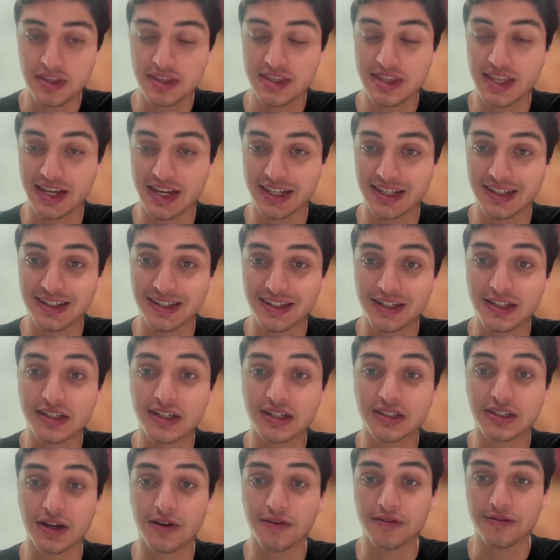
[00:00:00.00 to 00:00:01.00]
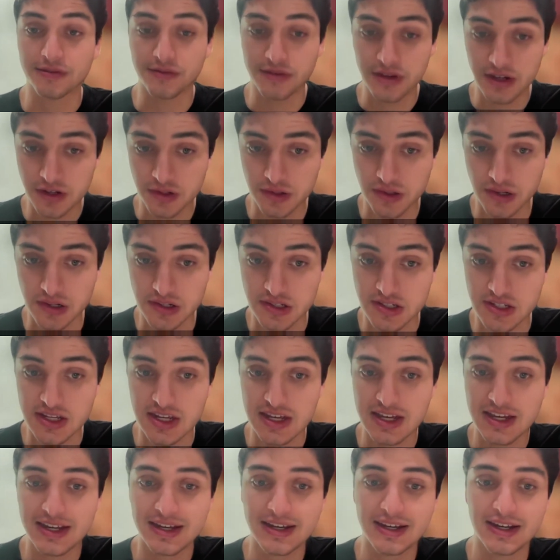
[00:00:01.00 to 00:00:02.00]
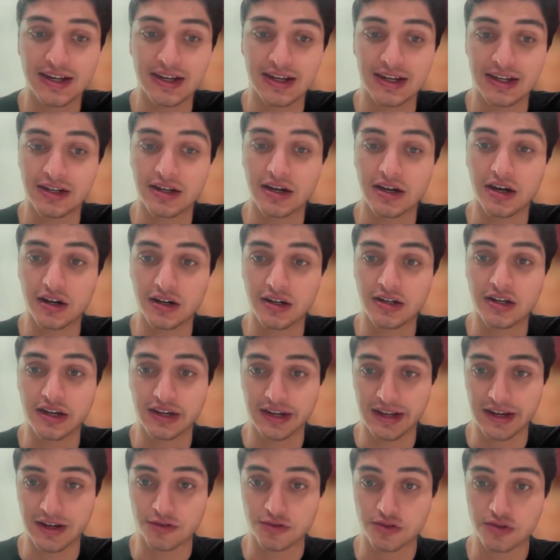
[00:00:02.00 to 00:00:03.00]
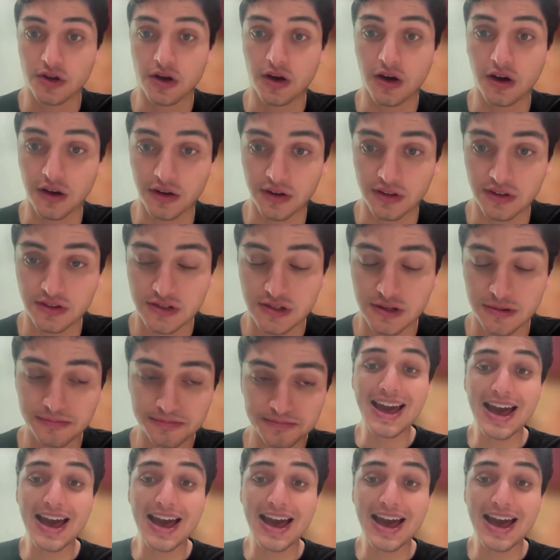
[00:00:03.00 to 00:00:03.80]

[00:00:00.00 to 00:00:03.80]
that can conduct vigorous and unannounced audits.